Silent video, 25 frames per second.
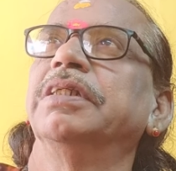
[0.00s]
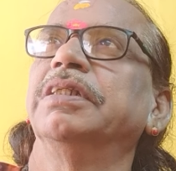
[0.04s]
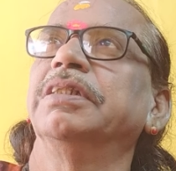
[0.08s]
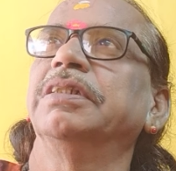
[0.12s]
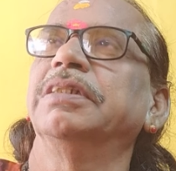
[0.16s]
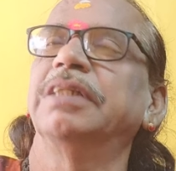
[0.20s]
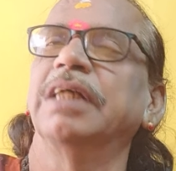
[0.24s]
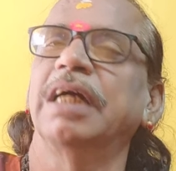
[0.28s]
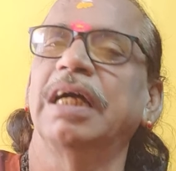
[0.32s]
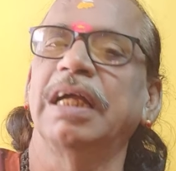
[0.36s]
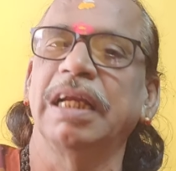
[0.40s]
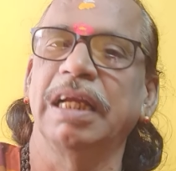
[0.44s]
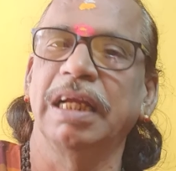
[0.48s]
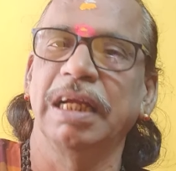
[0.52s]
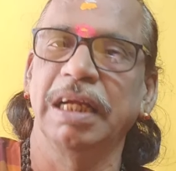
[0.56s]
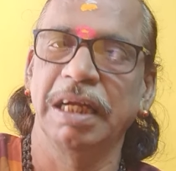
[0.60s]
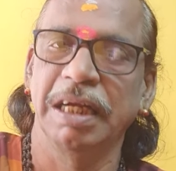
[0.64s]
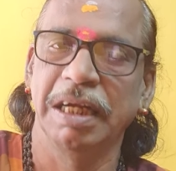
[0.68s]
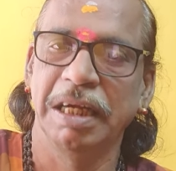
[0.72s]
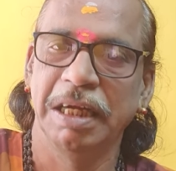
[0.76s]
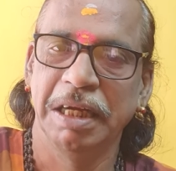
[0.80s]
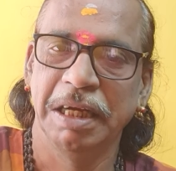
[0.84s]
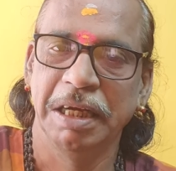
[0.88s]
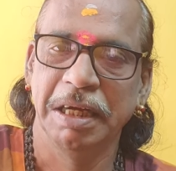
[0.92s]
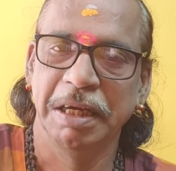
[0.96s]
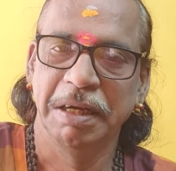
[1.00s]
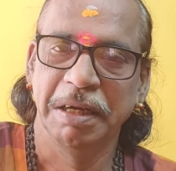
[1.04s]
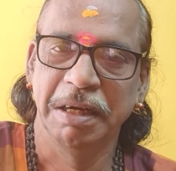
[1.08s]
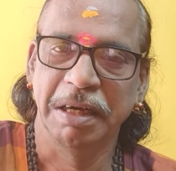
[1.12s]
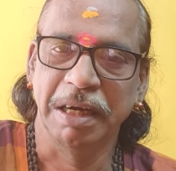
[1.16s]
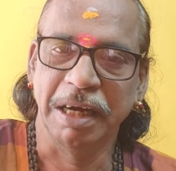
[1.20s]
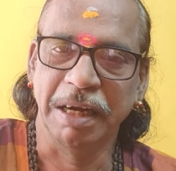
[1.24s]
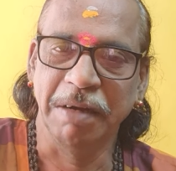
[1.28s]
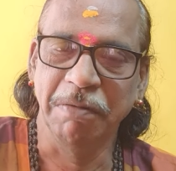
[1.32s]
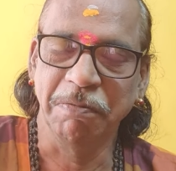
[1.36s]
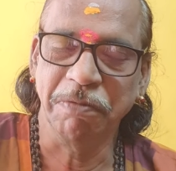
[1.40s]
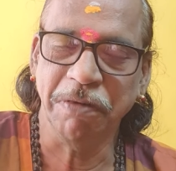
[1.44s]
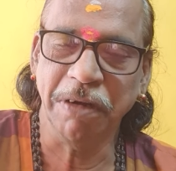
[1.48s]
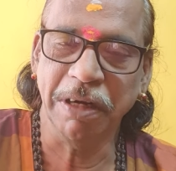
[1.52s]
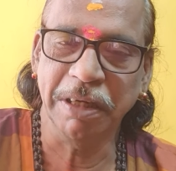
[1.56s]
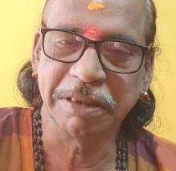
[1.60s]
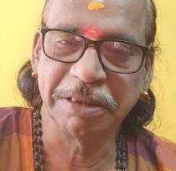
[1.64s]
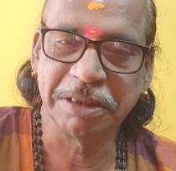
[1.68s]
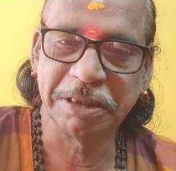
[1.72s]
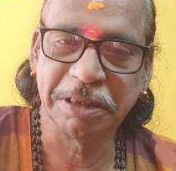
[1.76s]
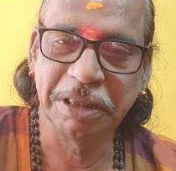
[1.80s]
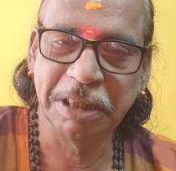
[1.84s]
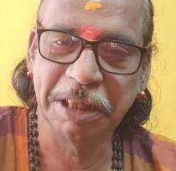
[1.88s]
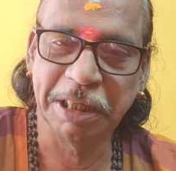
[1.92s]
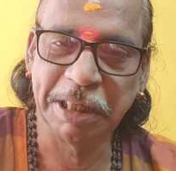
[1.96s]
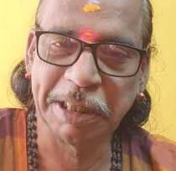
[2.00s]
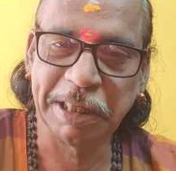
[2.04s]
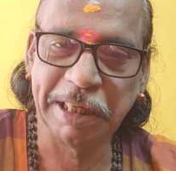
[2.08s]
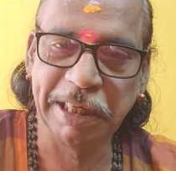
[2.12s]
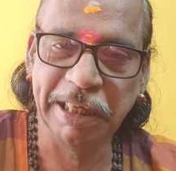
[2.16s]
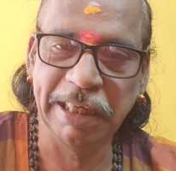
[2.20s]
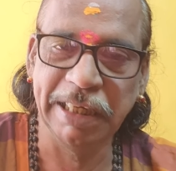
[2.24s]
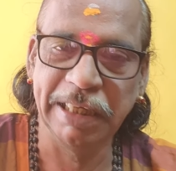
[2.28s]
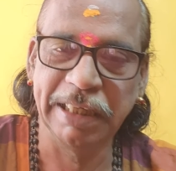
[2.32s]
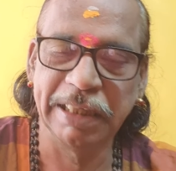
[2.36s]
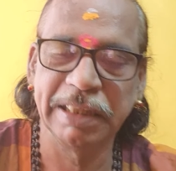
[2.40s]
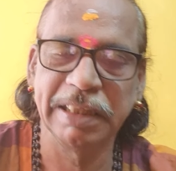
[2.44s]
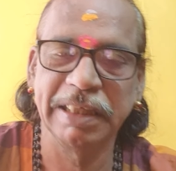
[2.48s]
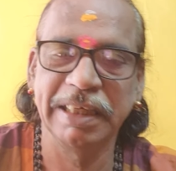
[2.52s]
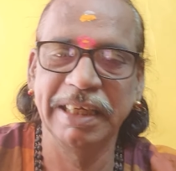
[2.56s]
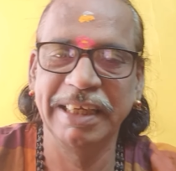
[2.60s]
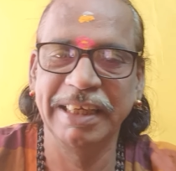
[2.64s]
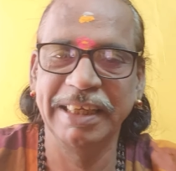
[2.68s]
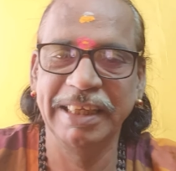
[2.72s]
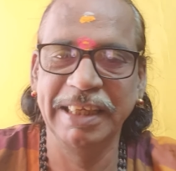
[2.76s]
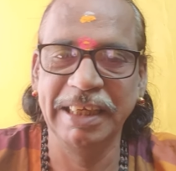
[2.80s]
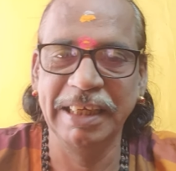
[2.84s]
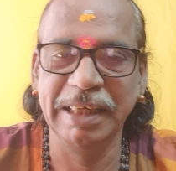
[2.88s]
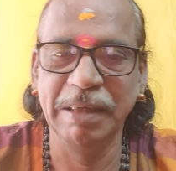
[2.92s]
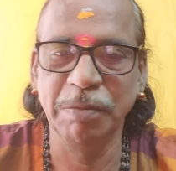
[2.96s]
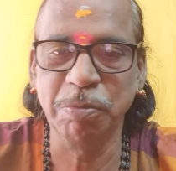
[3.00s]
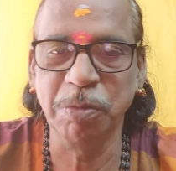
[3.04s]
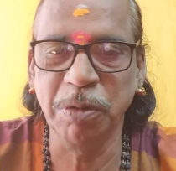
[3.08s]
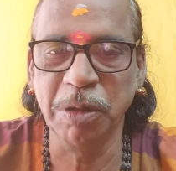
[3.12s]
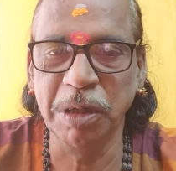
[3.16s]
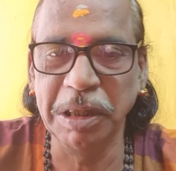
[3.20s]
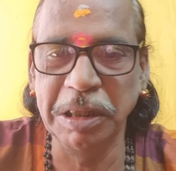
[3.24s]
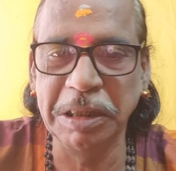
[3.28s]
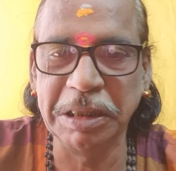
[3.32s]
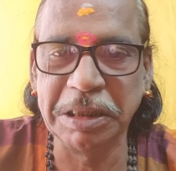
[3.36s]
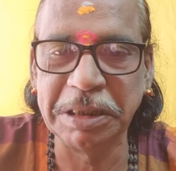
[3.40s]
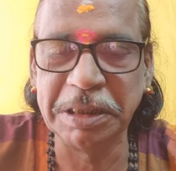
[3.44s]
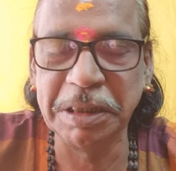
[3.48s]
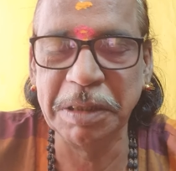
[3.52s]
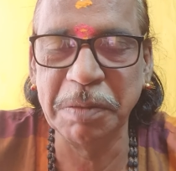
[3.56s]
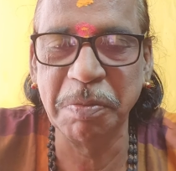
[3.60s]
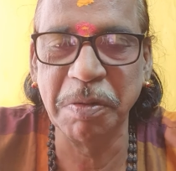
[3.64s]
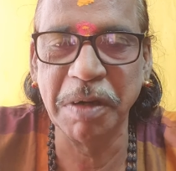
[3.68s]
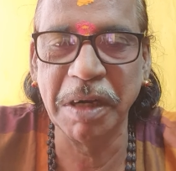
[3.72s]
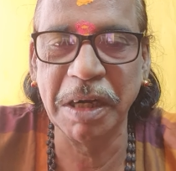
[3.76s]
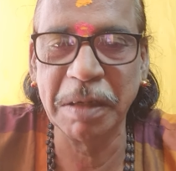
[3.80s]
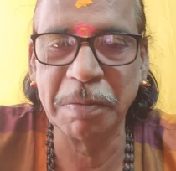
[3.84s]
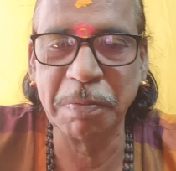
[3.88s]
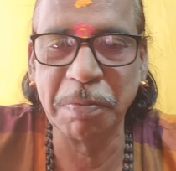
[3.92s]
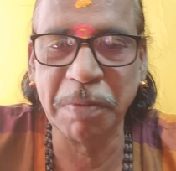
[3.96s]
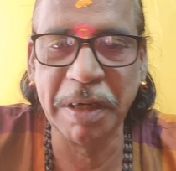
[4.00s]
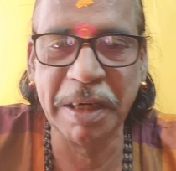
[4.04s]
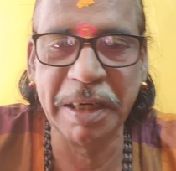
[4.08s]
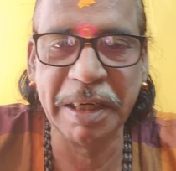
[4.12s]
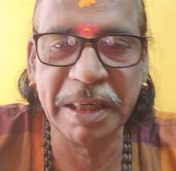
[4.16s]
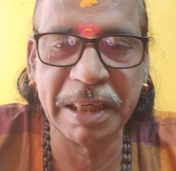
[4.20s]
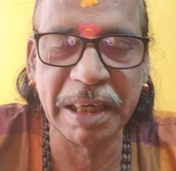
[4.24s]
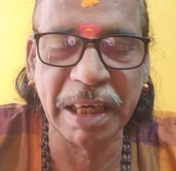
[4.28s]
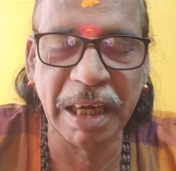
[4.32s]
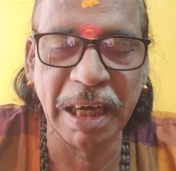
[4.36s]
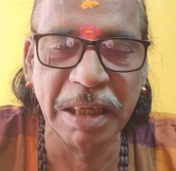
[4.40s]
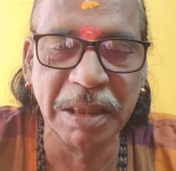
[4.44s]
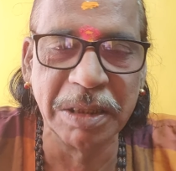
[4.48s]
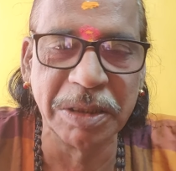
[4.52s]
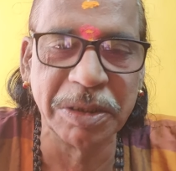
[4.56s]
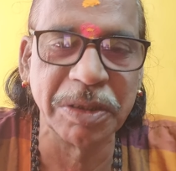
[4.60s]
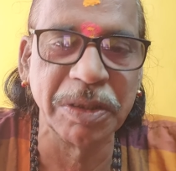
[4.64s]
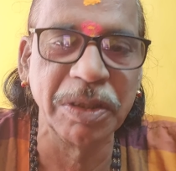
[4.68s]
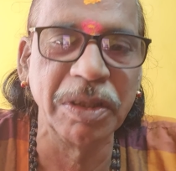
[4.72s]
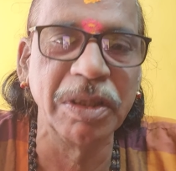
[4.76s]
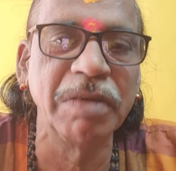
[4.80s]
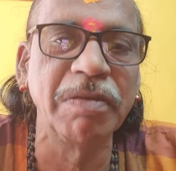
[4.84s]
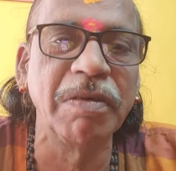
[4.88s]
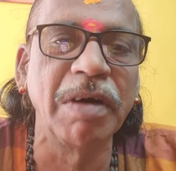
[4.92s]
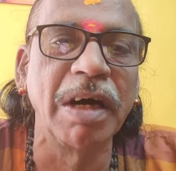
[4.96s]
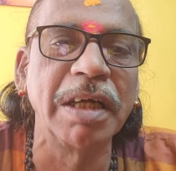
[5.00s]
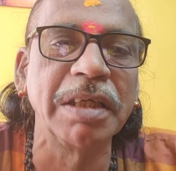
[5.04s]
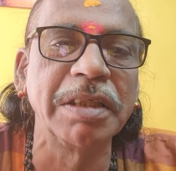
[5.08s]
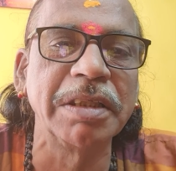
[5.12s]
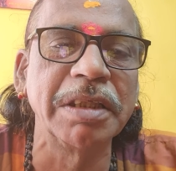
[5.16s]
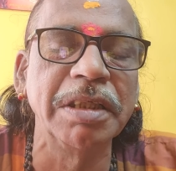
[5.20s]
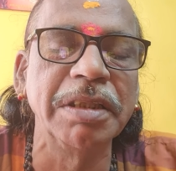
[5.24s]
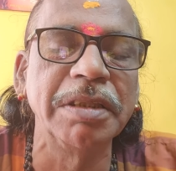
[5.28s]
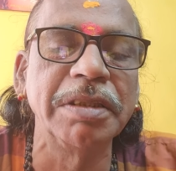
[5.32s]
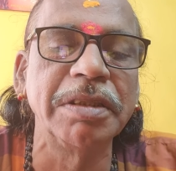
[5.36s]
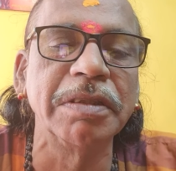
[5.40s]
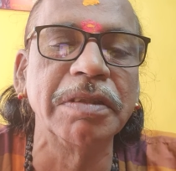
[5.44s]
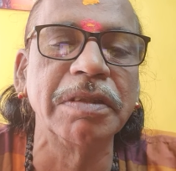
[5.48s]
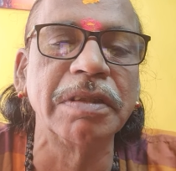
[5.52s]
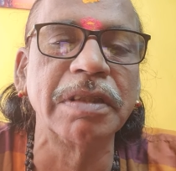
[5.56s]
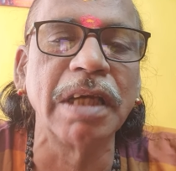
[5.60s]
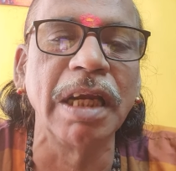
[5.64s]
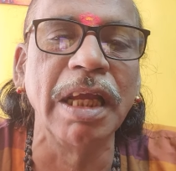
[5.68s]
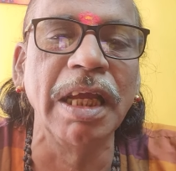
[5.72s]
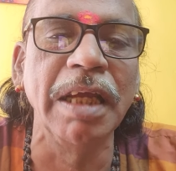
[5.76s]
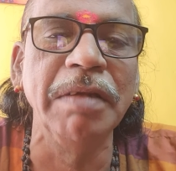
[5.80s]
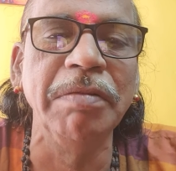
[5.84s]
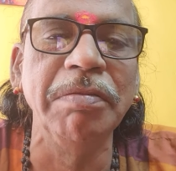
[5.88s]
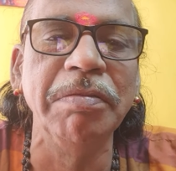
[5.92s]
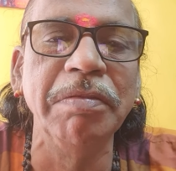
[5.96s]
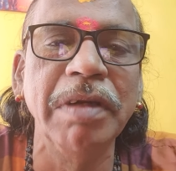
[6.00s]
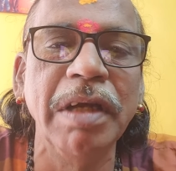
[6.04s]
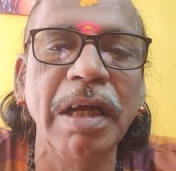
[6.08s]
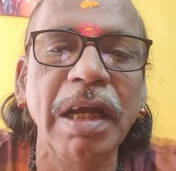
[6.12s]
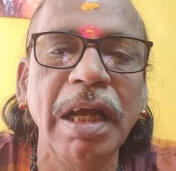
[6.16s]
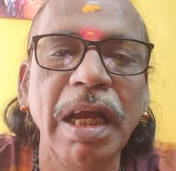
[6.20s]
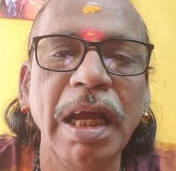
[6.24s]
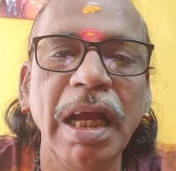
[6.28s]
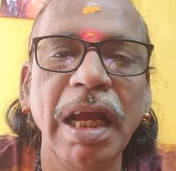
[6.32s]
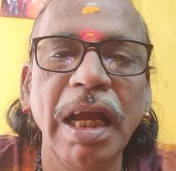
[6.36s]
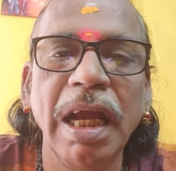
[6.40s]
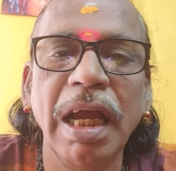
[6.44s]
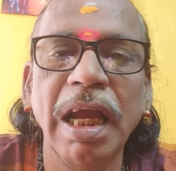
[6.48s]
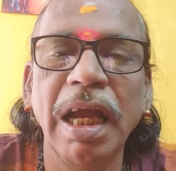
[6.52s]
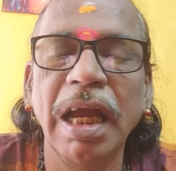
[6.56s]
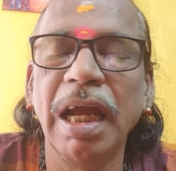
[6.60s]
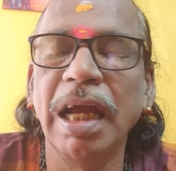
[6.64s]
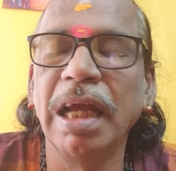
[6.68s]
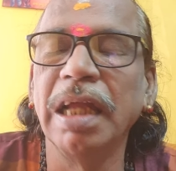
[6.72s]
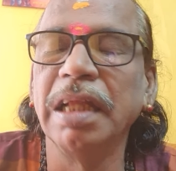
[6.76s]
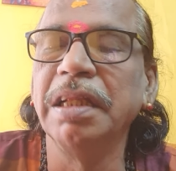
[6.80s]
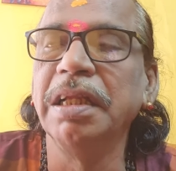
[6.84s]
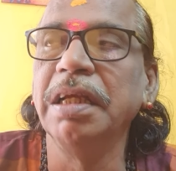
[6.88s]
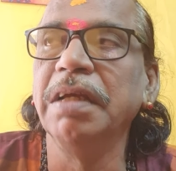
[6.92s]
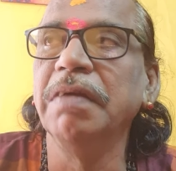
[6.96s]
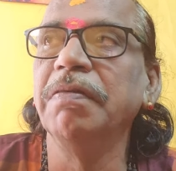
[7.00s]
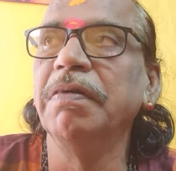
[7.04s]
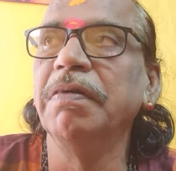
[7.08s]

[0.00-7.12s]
things are. Unfortunately, the police department also wanted to claim the